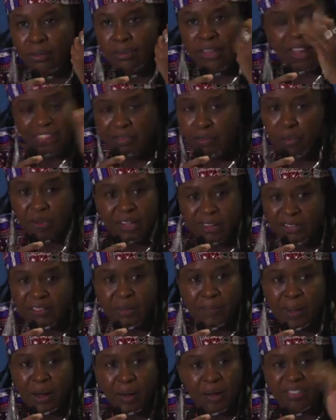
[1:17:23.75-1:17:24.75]
That's what it's
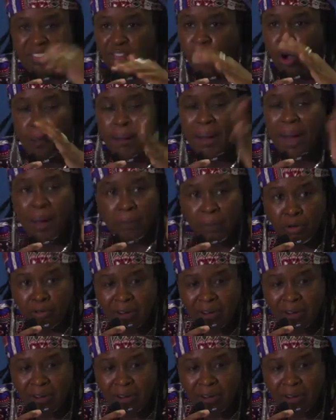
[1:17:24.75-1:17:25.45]
about. It's not about